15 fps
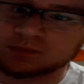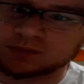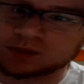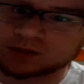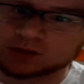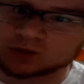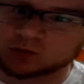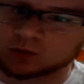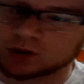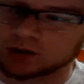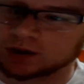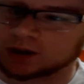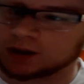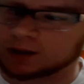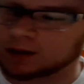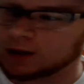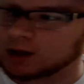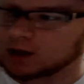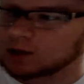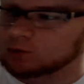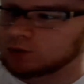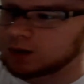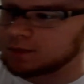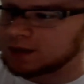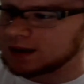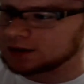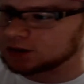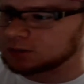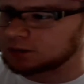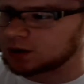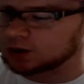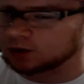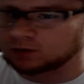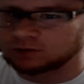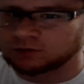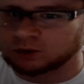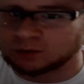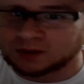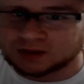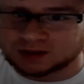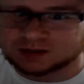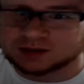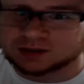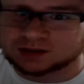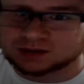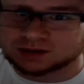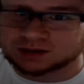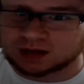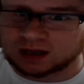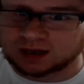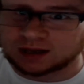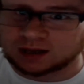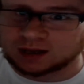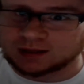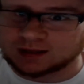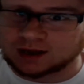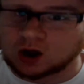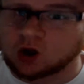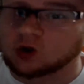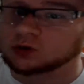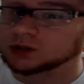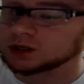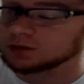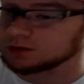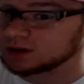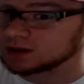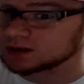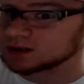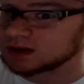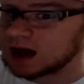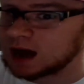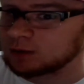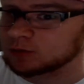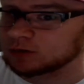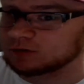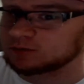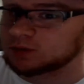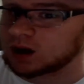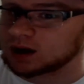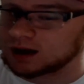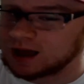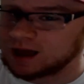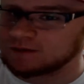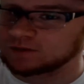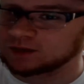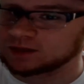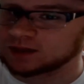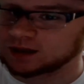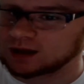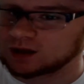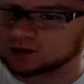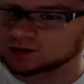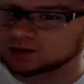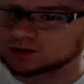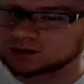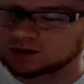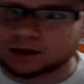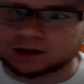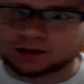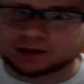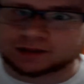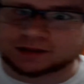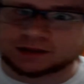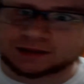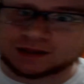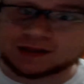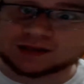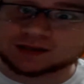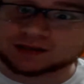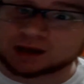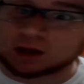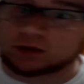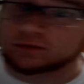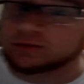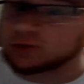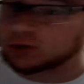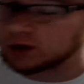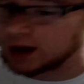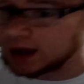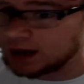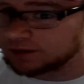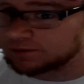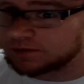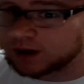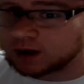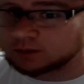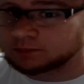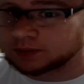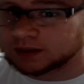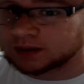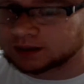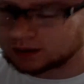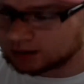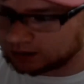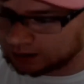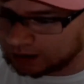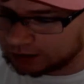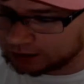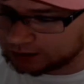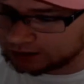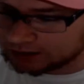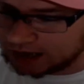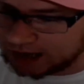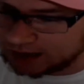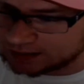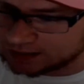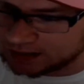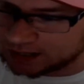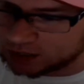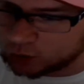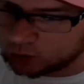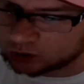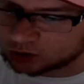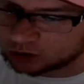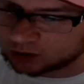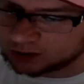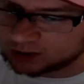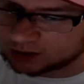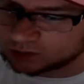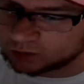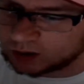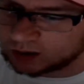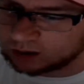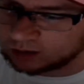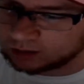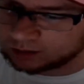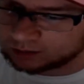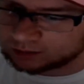This is really what made the bundle for me. This is like the only reason I would have bought everything else. These sell for a fair bit. This has the newer screen as well.